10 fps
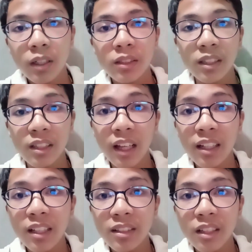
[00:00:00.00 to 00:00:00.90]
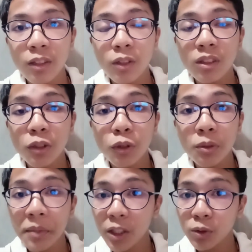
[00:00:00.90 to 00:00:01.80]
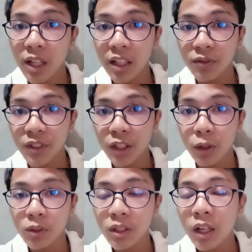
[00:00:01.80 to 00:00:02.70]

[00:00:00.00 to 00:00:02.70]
Just like I said on the Geometry Dash videos,